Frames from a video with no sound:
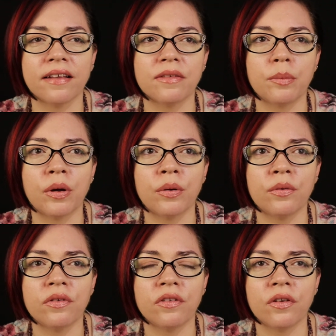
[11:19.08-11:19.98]
as
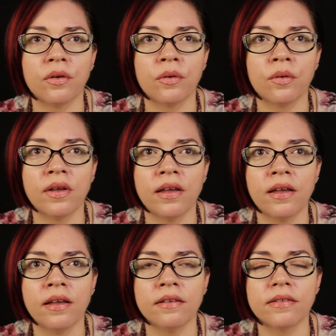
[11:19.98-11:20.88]
opposed to
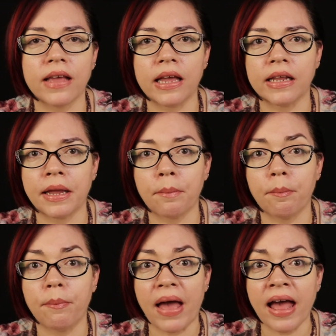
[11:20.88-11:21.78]
scaling
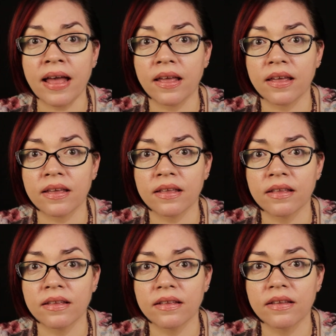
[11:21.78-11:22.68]
back
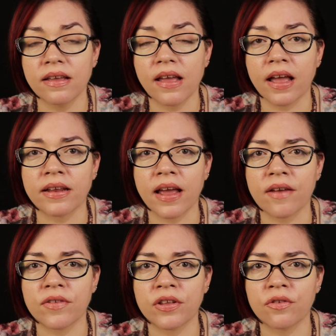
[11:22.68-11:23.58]
and
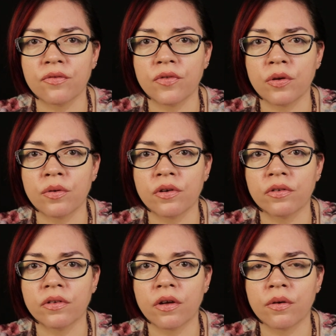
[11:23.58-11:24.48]
having your
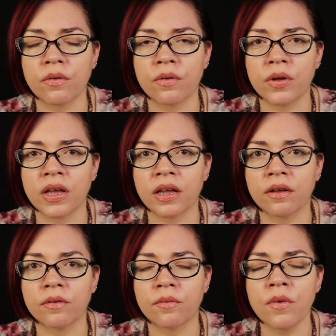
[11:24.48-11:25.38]
viewers
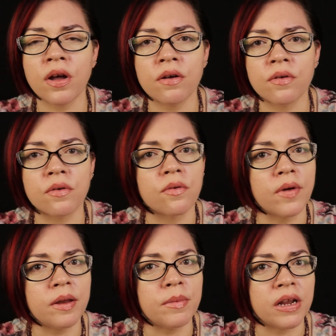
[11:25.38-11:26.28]
going, whoa,
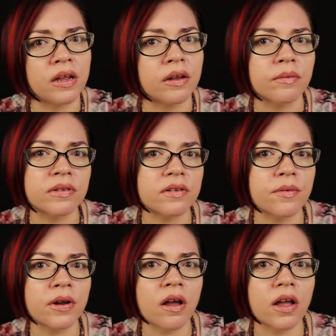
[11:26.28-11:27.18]
wait a minute, what's
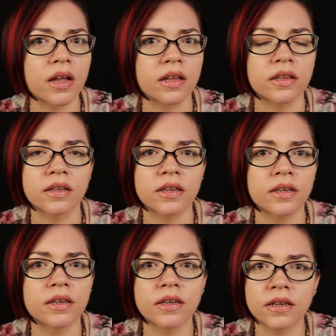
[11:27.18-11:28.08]
going on?
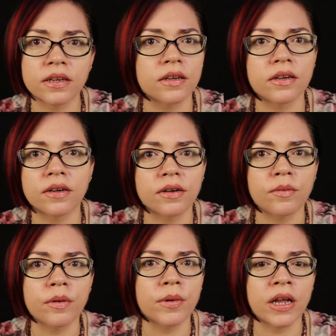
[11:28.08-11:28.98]

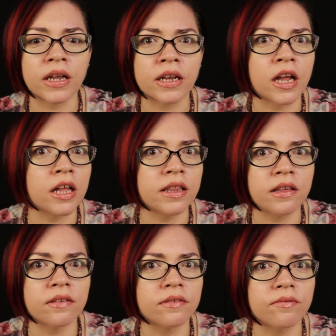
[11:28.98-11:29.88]
We were getting all
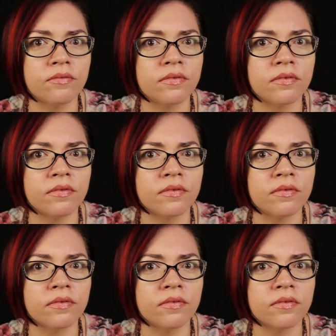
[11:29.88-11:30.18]
these